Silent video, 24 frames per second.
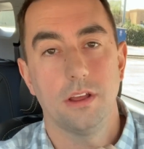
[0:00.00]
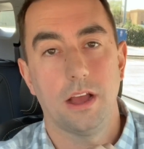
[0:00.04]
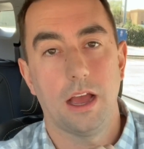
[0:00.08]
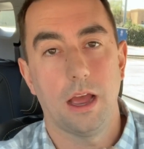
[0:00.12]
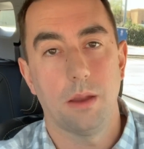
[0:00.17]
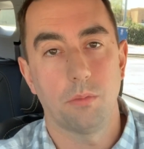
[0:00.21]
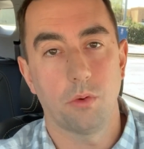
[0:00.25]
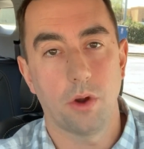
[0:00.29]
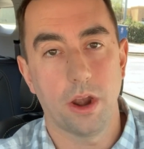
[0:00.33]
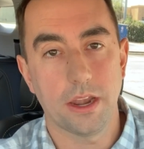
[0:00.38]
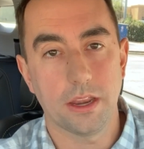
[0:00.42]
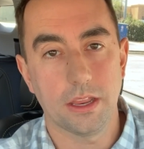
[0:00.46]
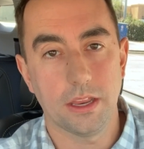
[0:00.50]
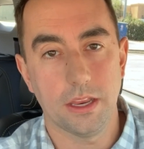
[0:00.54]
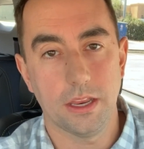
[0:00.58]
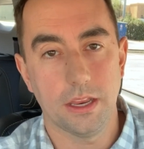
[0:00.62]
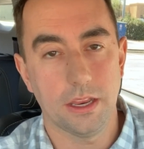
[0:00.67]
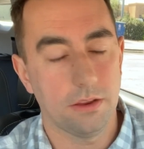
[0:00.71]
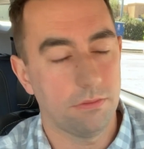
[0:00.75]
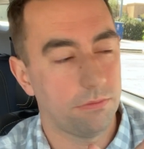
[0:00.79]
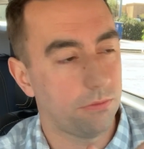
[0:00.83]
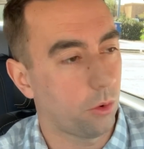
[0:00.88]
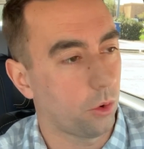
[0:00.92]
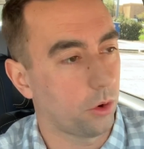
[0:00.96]
I'm
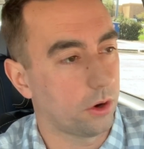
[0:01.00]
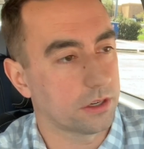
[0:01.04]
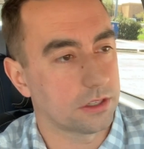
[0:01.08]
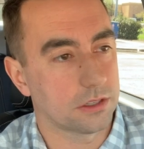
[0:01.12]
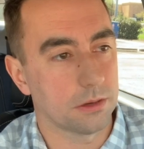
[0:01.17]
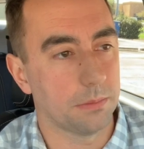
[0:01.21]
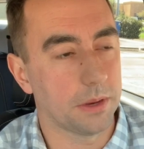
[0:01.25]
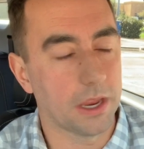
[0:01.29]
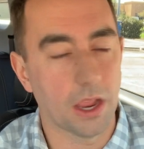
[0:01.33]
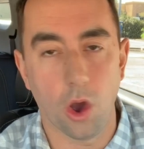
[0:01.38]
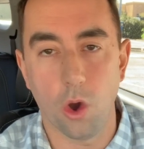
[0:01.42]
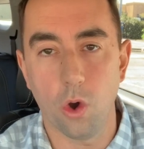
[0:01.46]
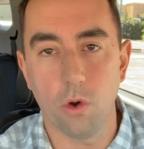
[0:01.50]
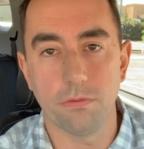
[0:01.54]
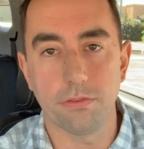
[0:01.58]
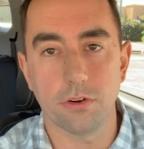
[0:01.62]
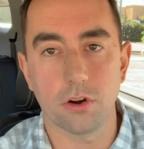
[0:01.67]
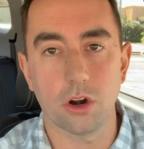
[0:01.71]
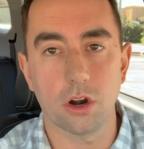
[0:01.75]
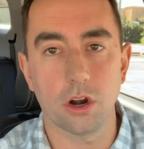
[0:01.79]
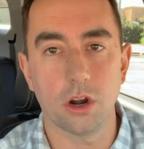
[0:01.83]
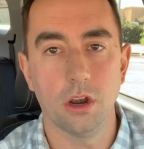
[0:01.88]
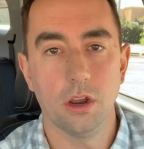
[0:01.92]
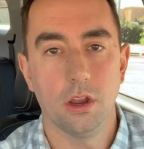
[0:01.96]
ready for it to be
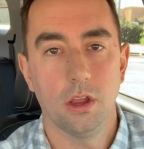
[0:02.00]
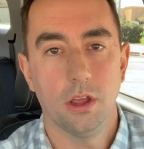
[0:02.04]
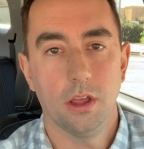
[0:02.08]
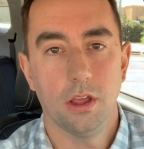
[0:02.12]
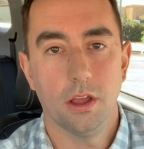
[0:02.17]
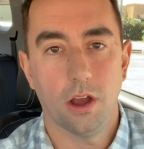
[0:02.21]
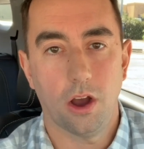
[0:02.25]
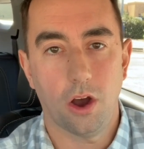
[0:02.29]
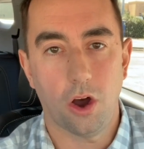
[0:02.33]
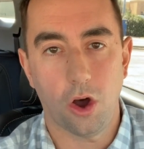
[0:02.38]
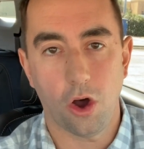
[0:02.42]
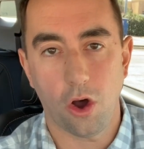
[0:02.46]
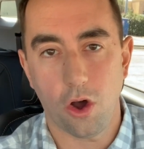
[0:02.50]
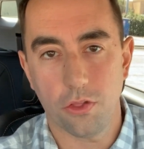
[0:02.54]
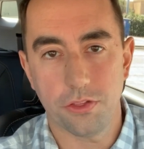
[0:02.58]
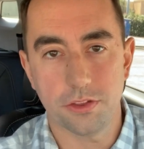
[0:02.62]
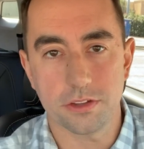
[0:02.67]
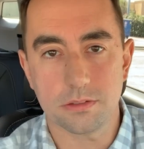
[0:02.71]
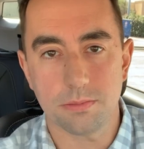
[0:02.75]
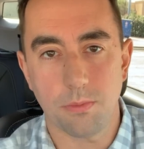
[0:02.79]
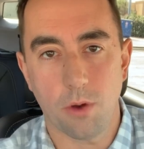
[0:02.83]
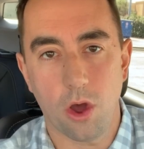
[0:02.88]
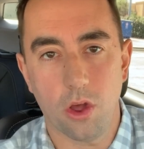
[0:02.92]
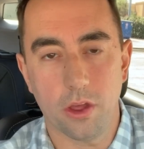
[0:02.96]
over. All the
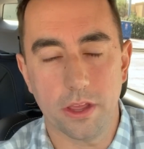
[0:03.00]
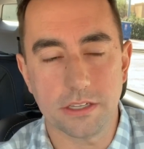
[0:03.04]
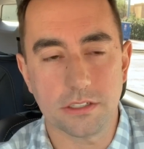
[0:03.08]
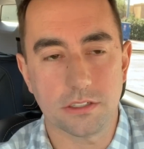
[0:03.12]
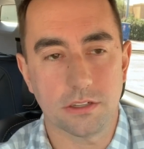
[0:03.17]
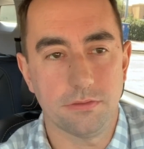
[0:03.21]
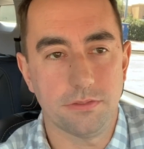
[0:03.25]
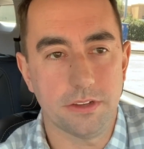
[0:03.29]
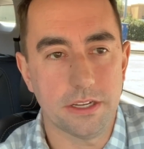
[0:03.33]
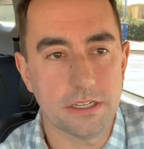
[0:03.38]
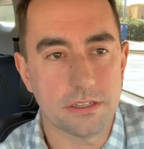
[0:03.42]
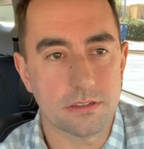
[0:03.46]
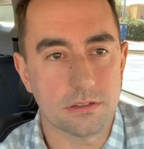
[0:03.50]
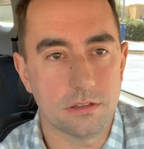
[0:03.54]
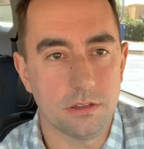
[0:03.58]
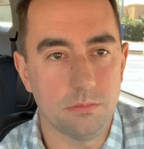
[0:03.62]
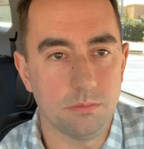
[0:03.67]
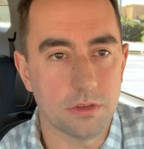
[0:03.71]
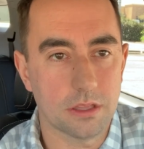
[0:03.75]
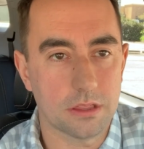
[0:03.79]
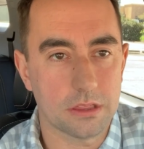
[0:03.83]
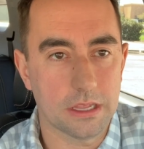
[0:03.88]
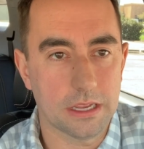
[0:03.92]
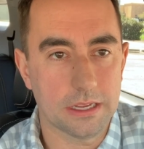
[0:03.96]
small SUVs seem
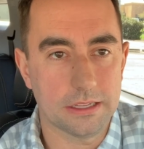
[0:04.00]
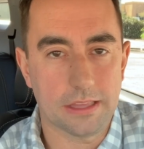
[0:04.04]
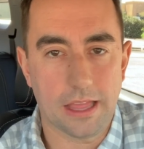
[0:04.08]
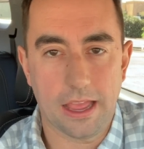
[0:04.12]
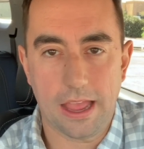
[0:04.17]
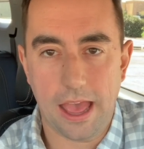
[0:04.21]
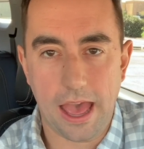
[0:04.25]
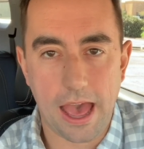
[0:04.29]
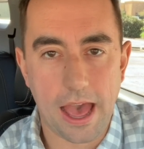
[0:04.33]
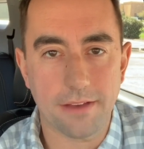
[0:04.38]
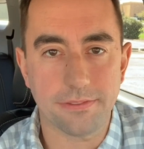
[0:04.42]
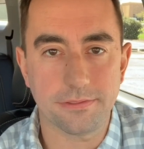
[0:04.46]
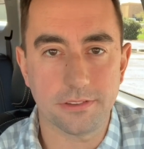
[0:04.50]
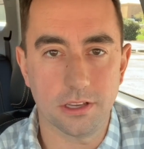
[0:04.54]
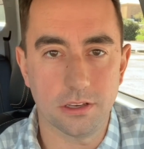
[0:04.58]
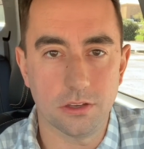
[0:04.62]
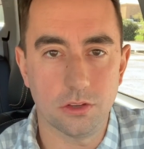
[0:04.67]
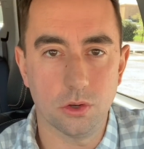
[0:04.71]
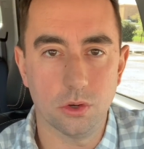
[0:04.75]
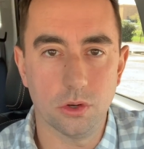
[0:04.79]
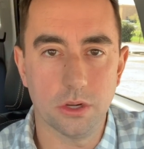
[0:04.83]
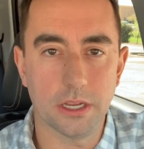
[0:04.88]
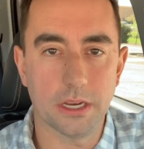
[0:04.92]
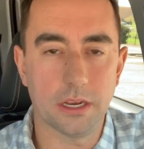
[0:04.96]
to think they have to
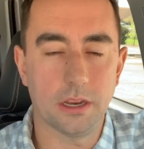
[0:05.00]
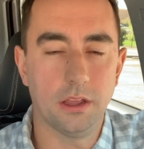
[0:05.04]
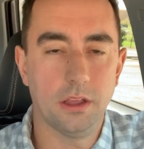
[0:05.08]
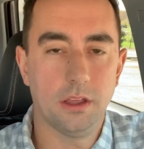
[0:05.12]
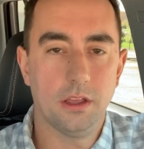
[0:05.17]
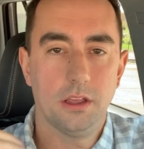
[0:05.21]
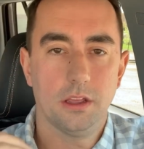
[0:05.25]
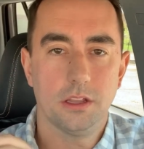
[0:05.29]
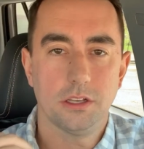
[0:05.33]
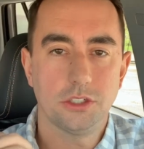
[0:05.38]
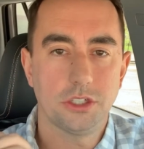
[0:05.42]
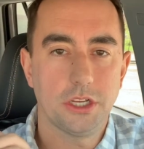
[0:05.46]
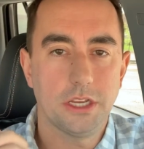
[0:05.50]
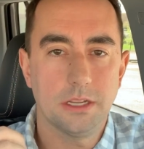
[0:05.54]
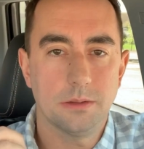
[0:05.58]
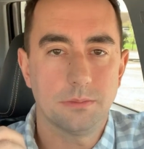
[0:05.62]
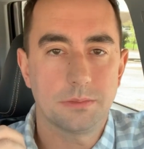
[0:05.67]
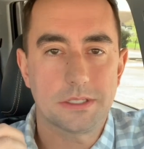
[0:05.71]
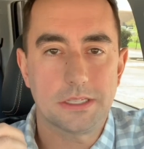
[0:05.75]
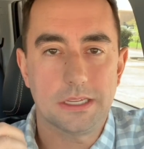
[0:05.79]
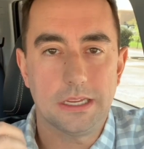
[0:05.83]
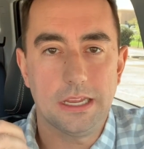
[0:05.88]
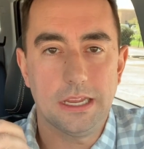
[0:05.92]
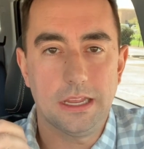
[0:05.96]
do it.
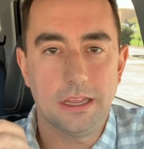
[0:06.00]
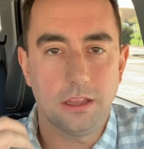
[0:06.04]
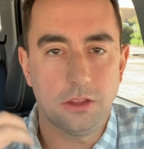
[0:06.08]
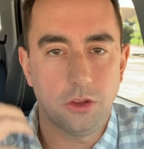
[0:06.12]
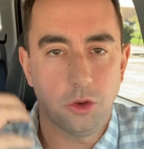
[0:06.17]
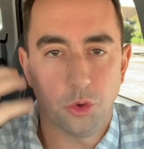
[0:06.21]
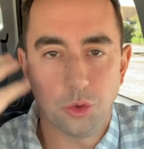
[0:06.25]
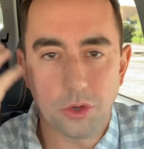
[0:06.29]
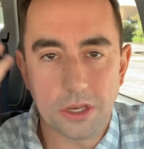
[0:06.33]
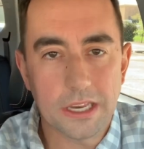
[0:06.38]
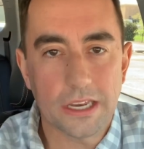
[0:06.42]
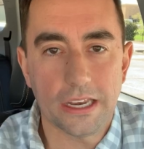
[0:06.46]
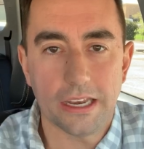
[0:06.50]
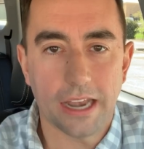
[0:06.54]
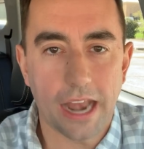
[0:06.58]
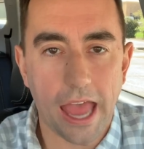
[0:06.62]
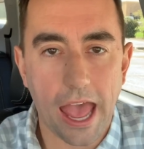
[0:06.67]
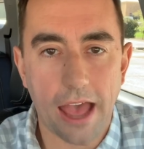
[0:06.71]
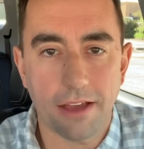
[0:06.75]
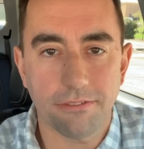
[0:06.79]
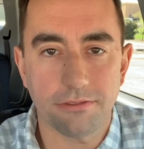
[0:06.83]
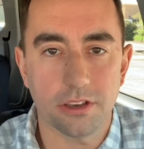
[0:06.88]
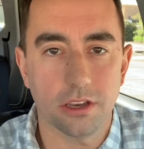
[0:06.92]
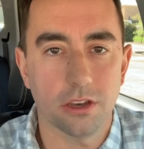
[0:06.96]
GMC, you didn't
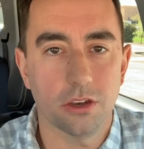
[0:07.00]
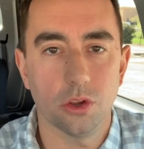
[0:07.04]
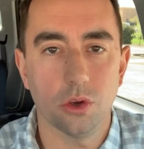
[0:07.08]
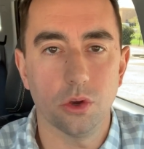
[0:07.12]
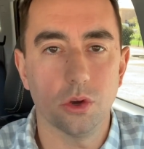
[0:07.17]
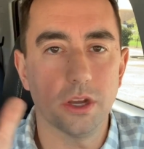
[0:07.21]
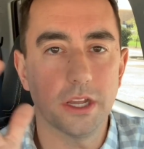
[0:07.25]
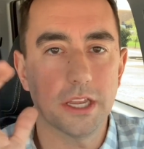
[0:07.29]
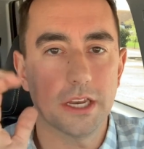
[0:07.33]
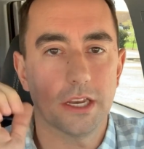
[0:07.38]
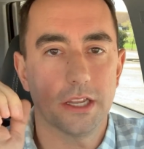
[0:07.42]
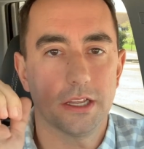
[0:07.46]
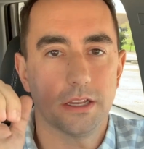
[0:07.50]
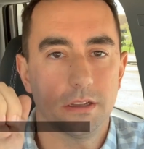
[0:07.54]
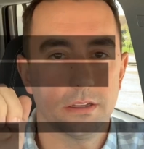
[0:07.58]
have to do it.